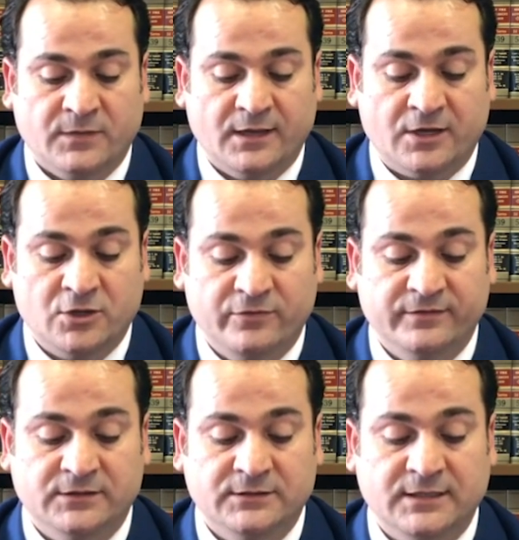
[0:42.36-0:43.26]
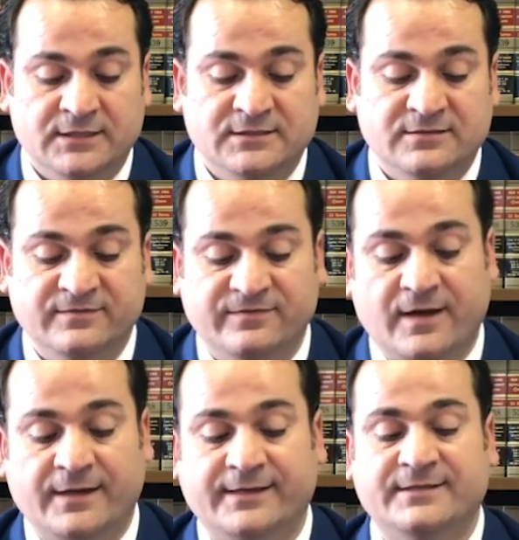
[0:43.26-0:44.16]
equivalent is a
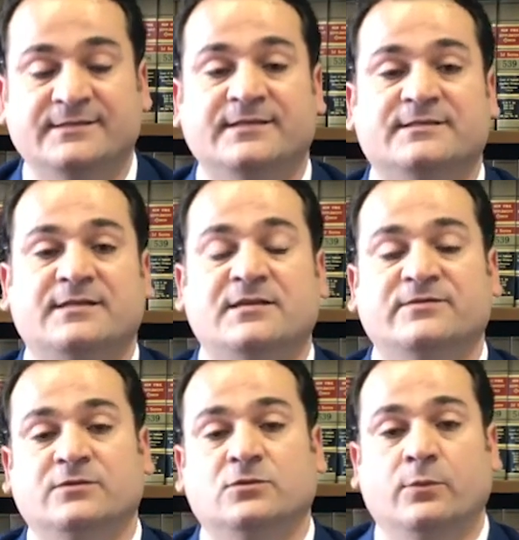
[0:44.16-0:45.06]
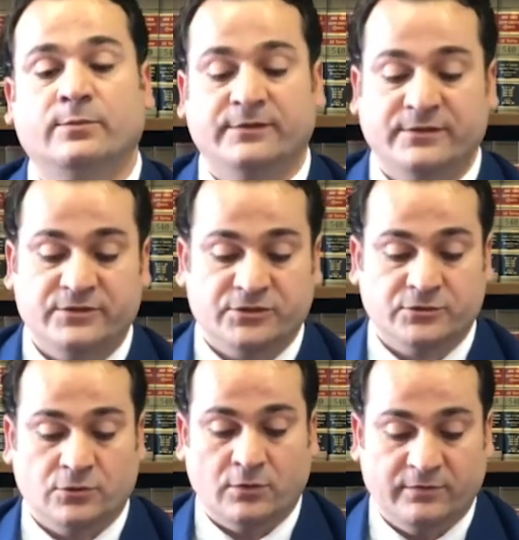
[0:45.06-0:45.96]
defined and successful
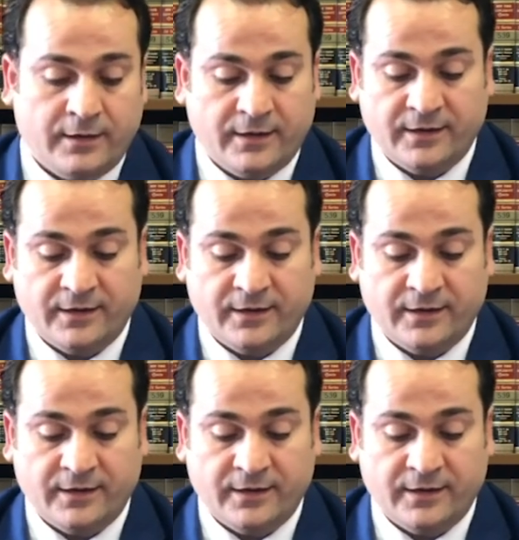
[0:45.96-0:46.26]
completion of